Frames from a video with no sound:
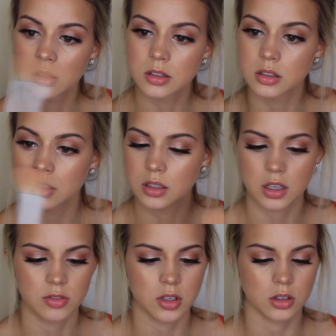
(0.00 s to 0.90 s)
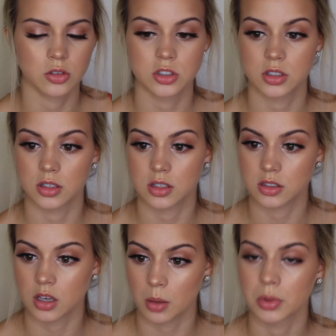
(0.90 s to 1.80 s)
This is going to give the illusion that the
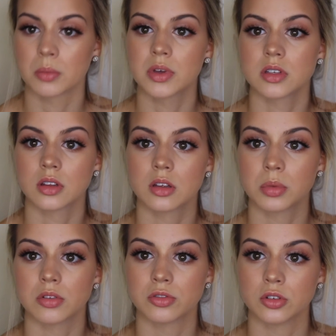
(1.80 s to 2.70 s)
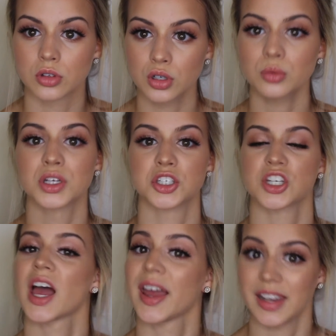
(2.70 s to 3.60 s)
top lip is a little bit fuller,
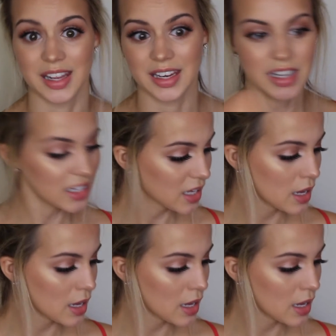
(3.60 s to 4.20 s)
which I need